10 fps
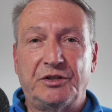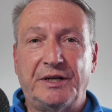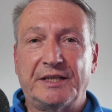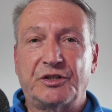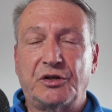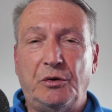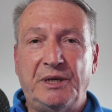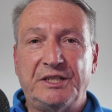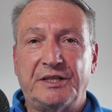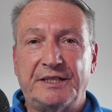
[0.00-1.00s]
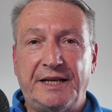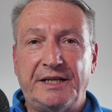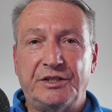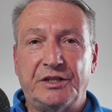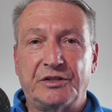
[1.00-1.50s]
You get so much
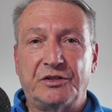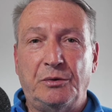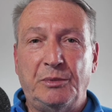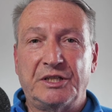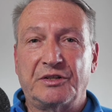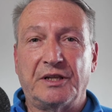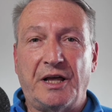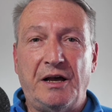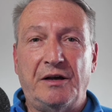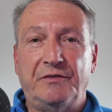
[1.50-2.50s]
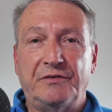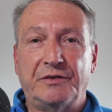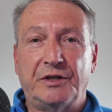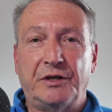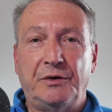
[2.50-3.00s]
attention, so much love,
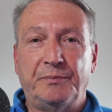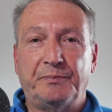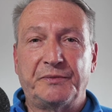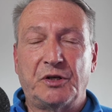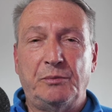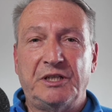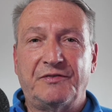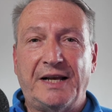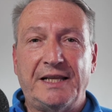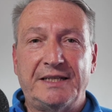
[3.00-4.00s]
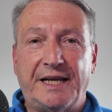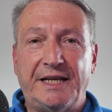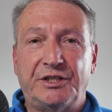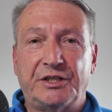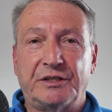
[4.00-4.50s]
you know, so much
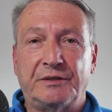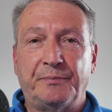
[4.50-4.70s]
validation.